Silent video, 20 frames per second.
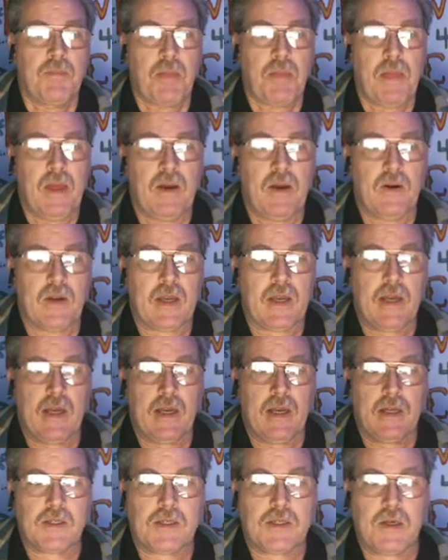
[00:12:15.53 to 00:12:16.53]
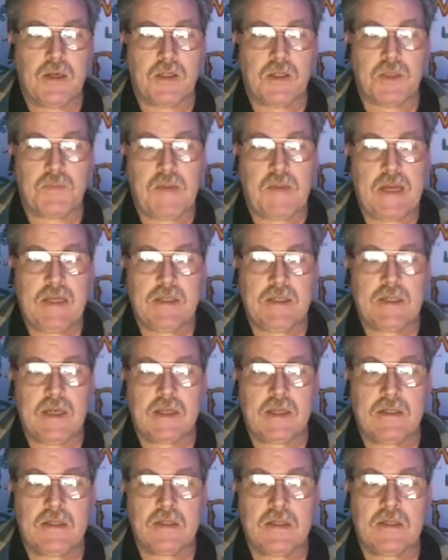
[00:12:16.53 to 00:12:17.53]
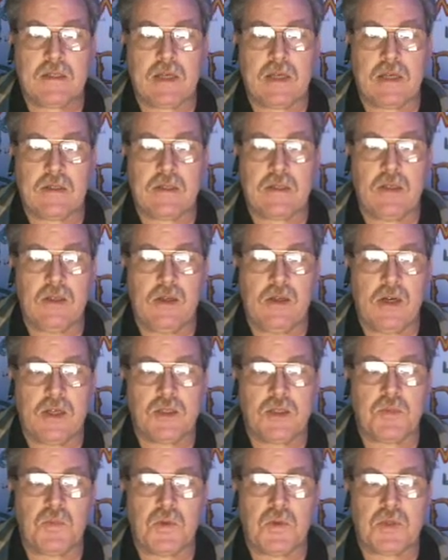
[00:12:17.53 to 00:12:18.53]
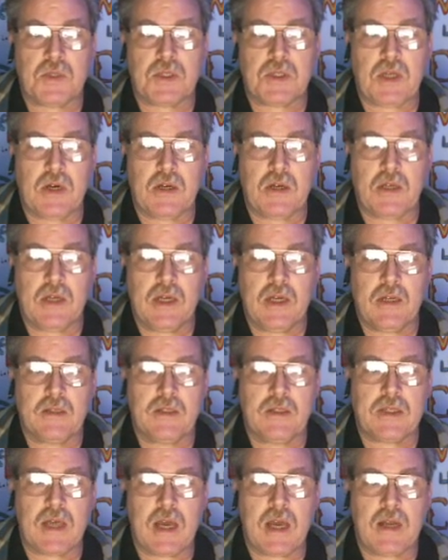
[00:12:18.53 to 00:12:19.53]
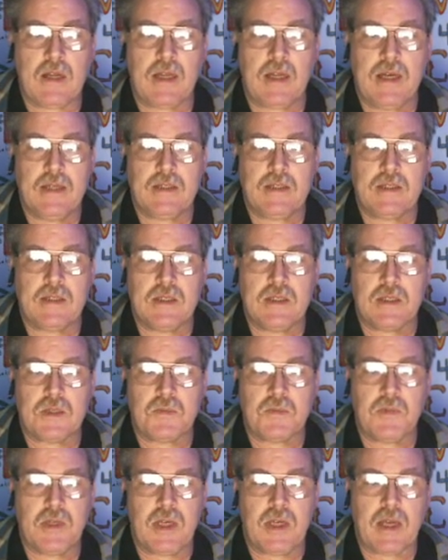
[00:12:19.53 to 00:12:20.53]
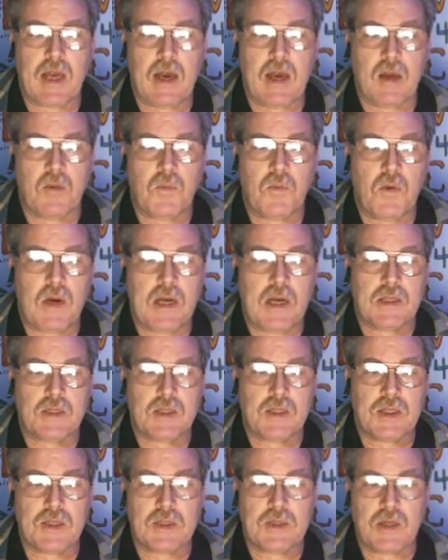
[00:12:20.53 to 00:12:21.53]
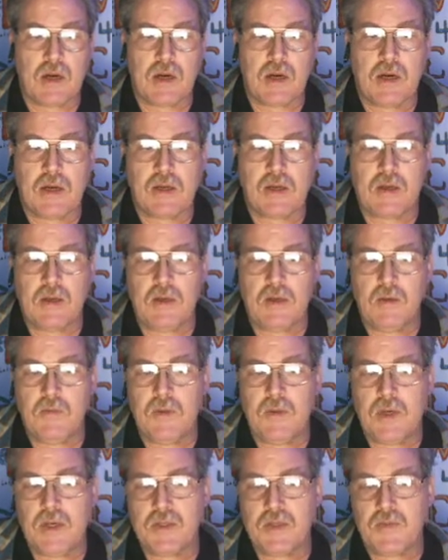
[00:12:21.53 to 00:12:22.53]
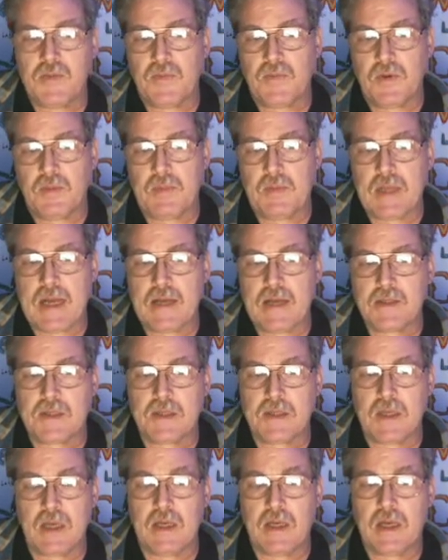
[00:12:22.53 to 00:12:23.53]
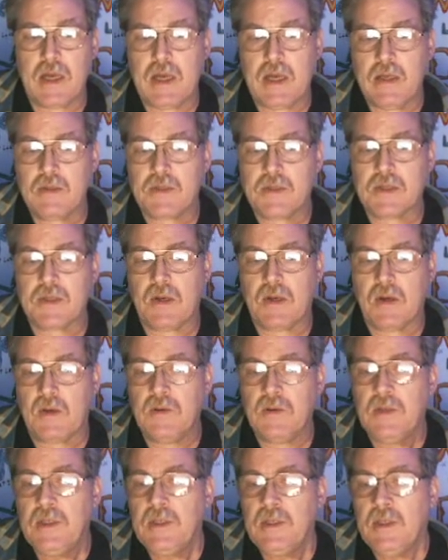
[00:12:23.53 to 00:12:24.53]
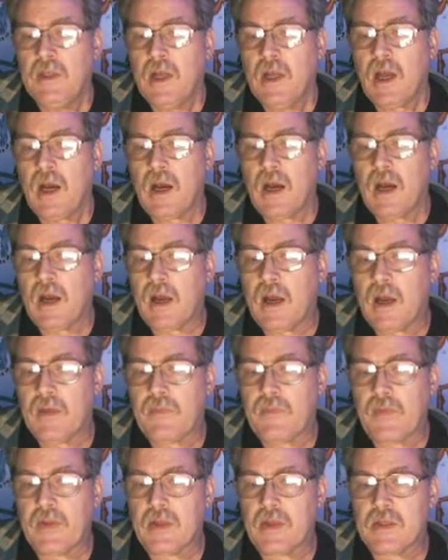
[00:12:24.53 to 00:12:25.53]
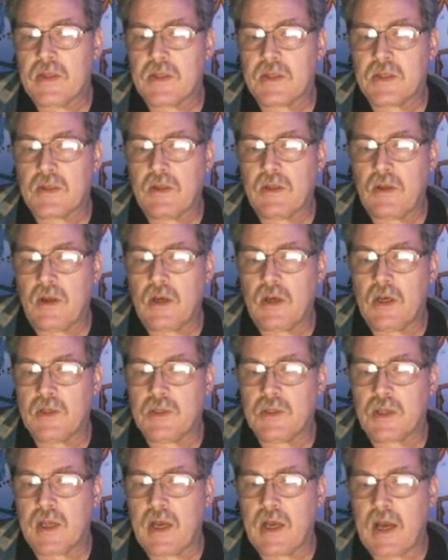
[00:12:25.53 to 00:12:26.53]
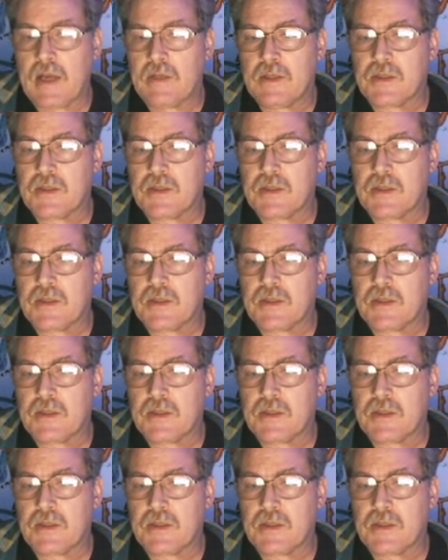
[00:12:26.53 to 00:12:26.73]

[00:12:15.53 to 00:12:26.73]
Okay, so SpaceX is set to launch more Starlink satellites this week. How to watch. This article was from last Sunday, so I think this launch got